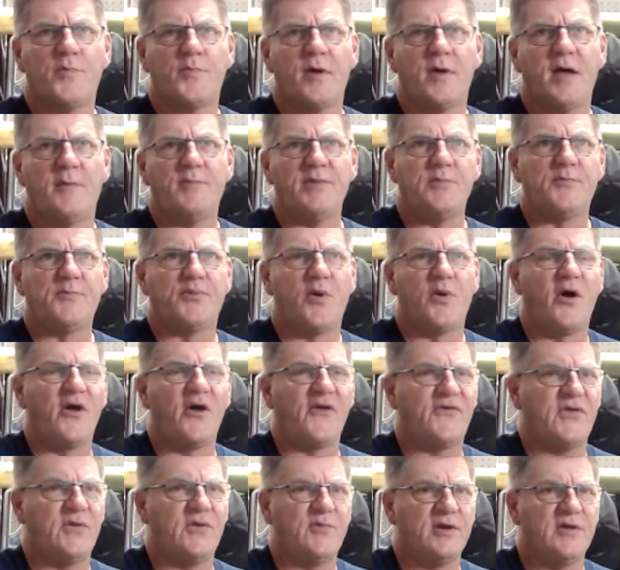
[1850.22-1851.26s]
a bit
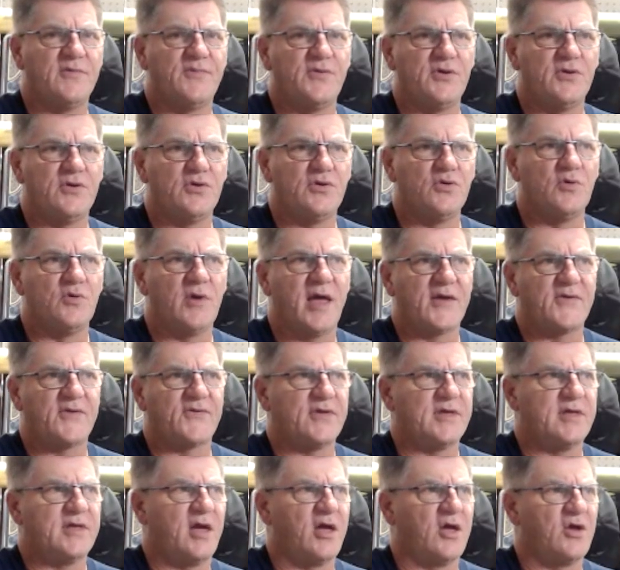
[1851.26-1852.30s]
pricey, but if you
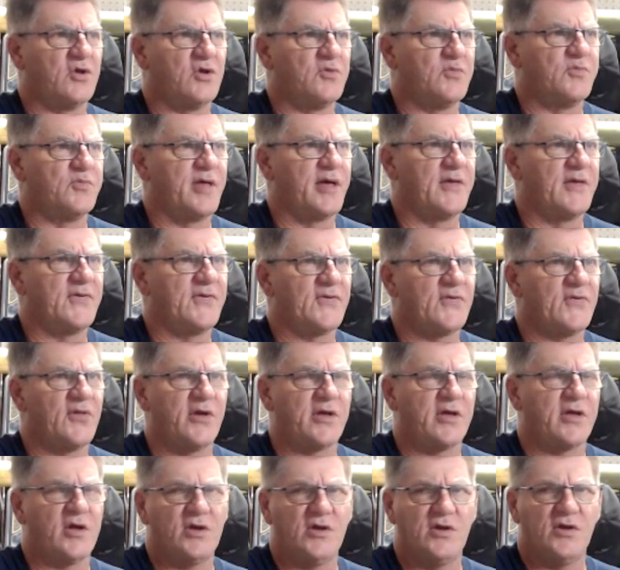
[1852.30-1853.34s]
actually go to places
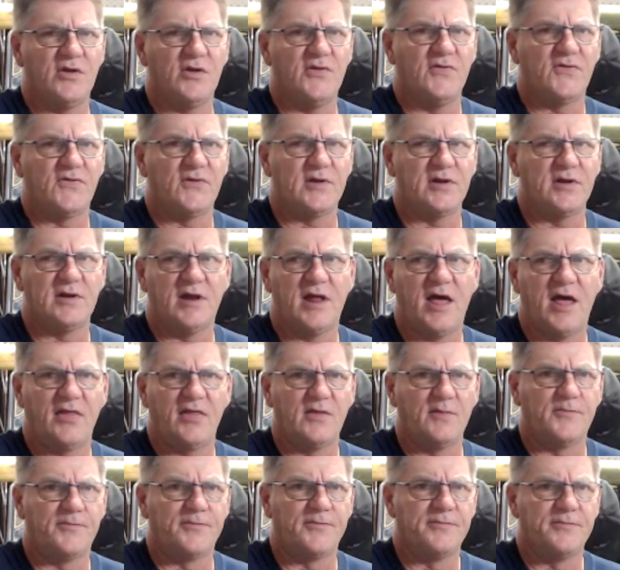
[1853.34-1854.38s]
like Hearns and
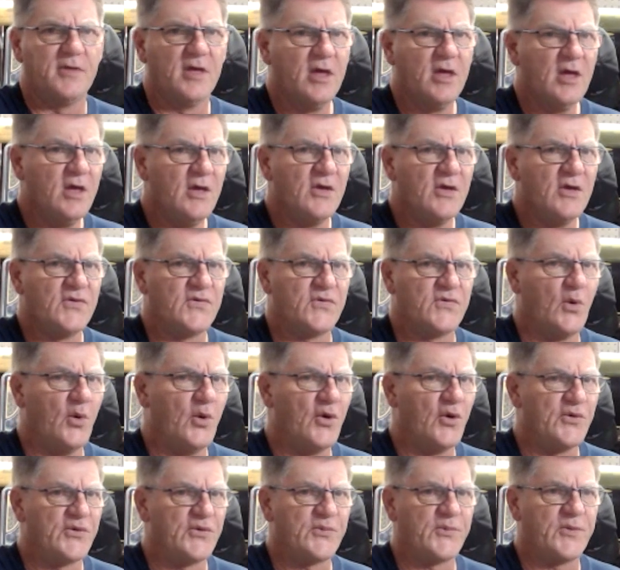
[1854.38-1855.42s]
other
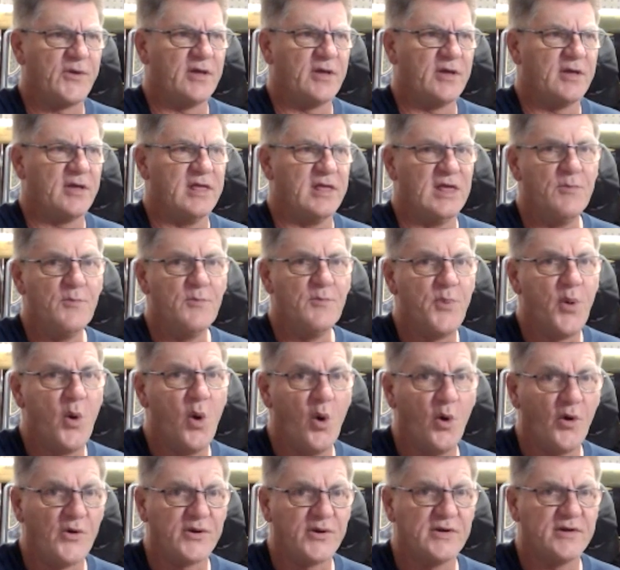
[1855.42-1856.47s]
stores for
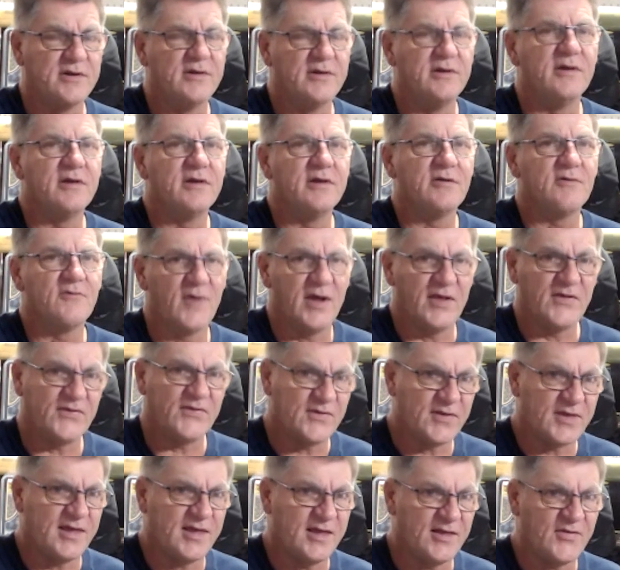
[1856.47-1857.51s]
imported
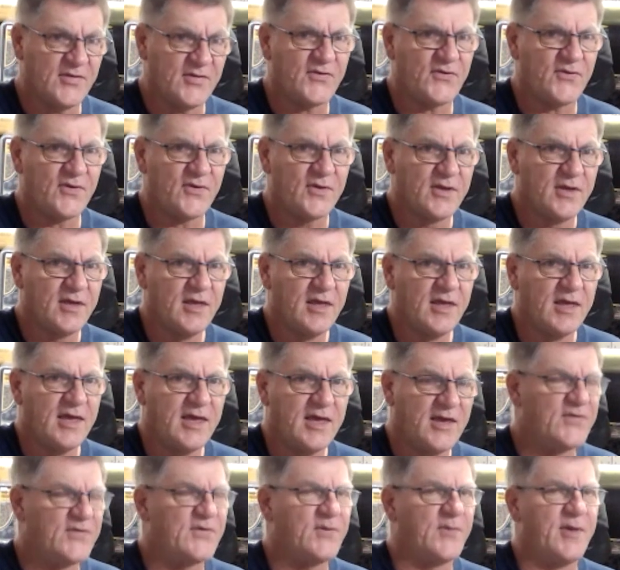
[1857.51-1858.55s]
resin kits,
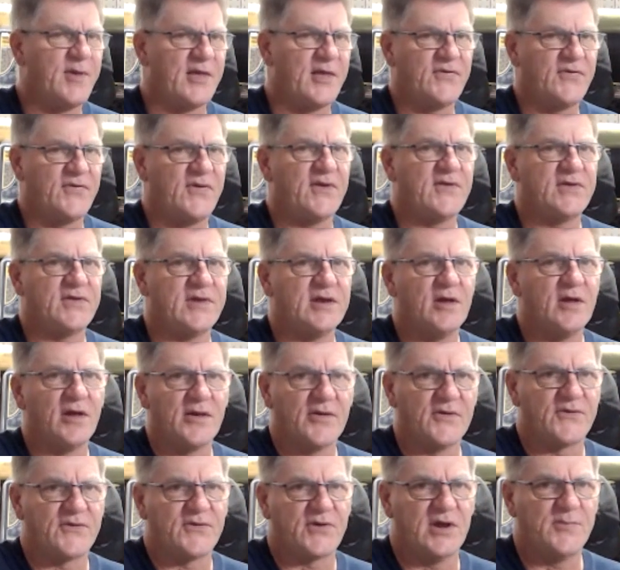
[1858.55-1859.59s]
he's about
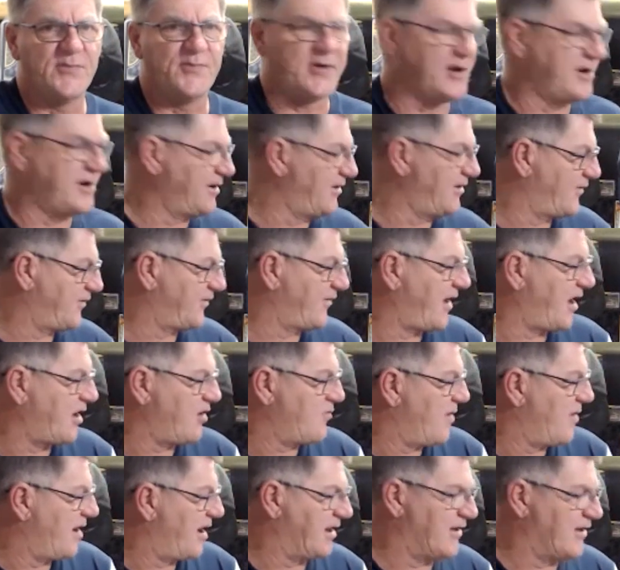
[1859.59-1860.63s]
$60 cheaper, and this is
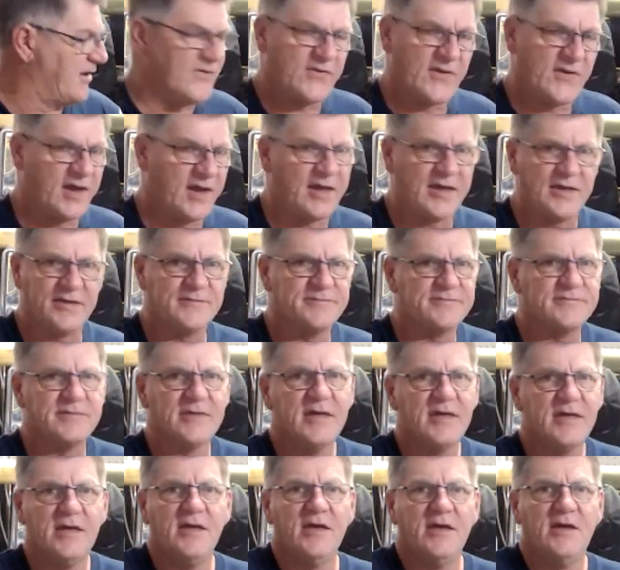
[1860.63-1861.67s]
homemade. So,
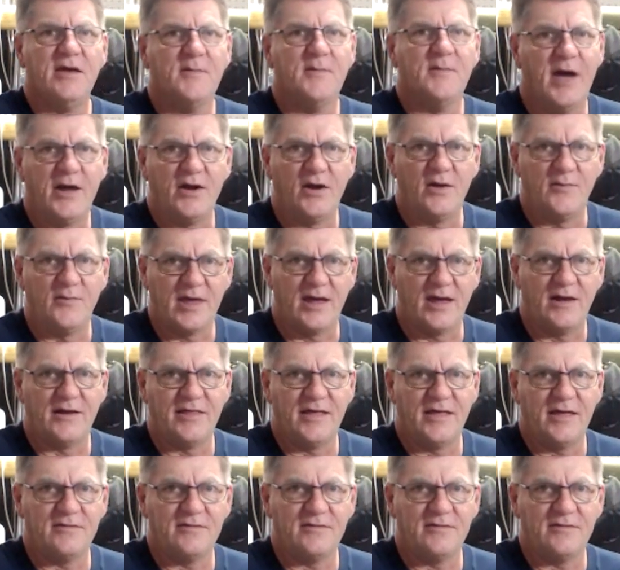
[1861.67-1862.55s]
mate, I'm going to